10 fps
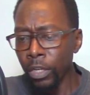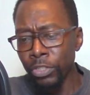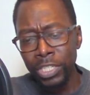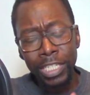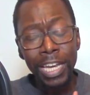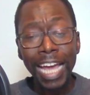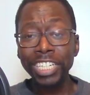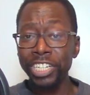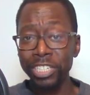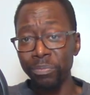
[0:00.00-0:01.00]
And see, it's not
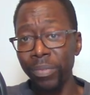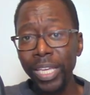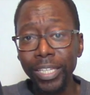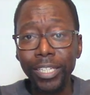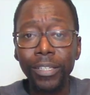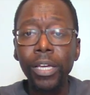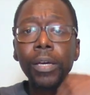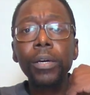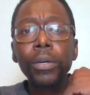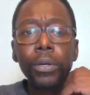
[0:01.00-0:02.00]
just me
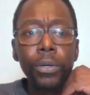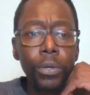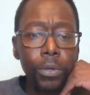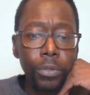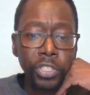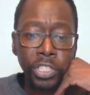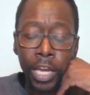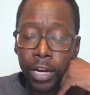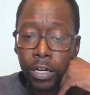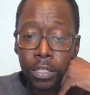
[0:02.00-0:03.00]
who
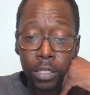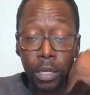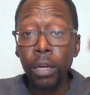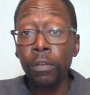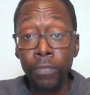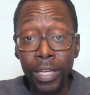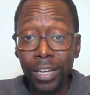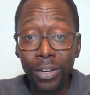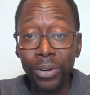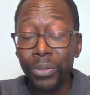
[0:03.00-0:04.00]
shares a
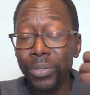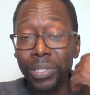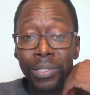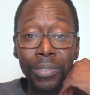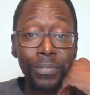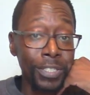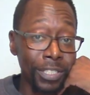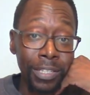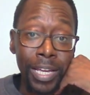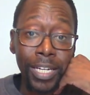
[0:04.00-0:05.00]
video of
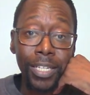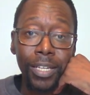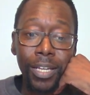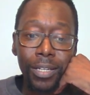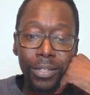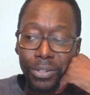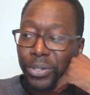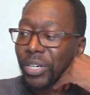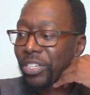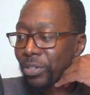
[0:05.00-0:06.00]
study
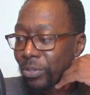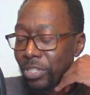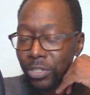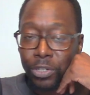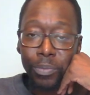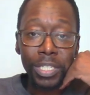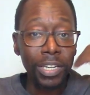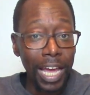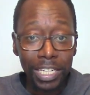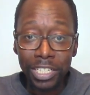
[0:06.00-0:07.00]
on YouTube. It's
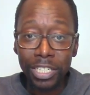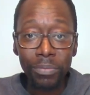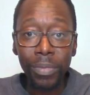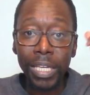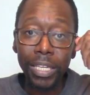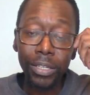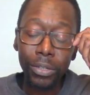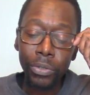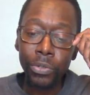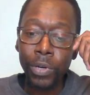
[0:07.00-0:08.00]
not just me
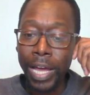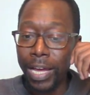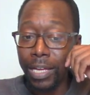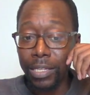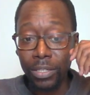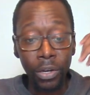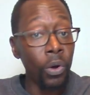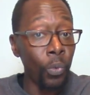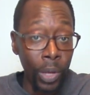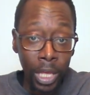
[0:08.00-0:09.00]
who has a
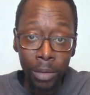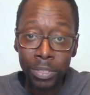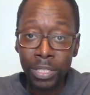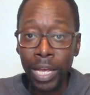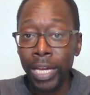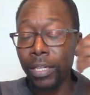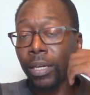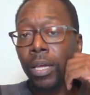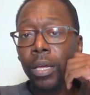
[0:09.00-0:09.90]
website